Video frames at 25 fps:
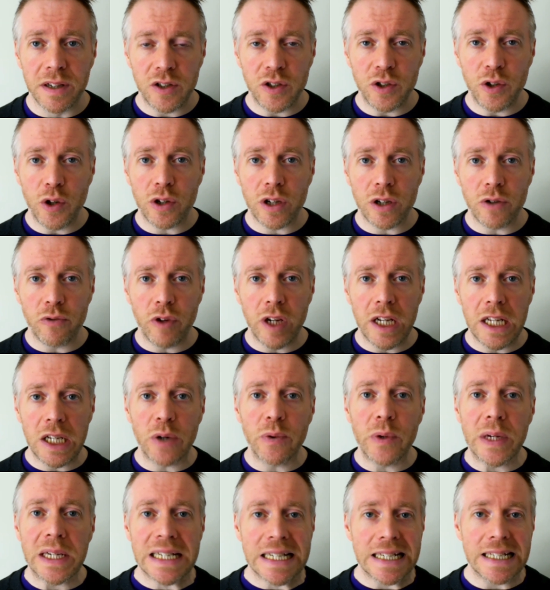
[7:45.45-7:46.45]
So you can really
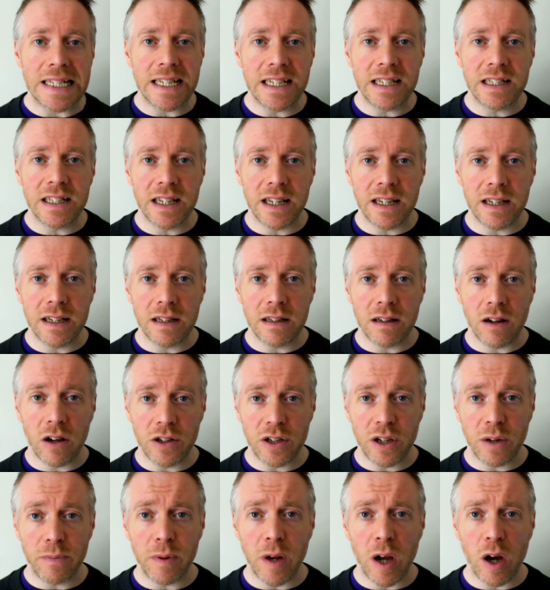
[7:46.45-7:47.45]
go into detail on
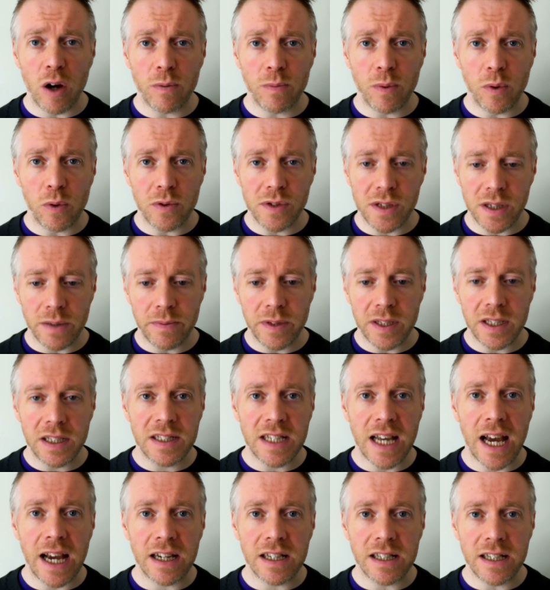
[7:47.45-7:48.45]
your blog post about
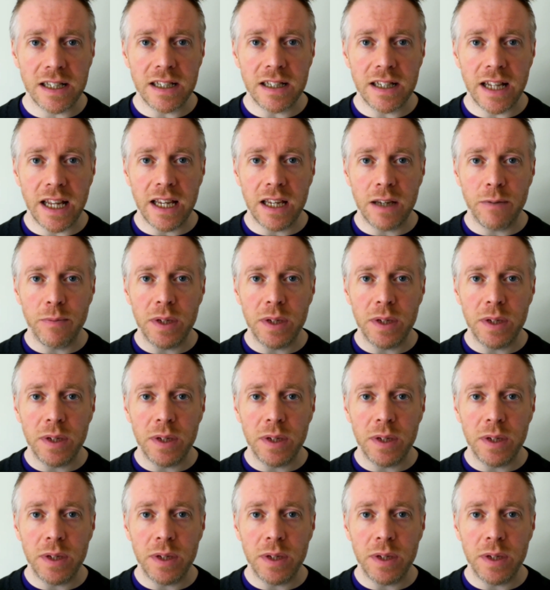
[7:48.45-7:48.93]
exactly A,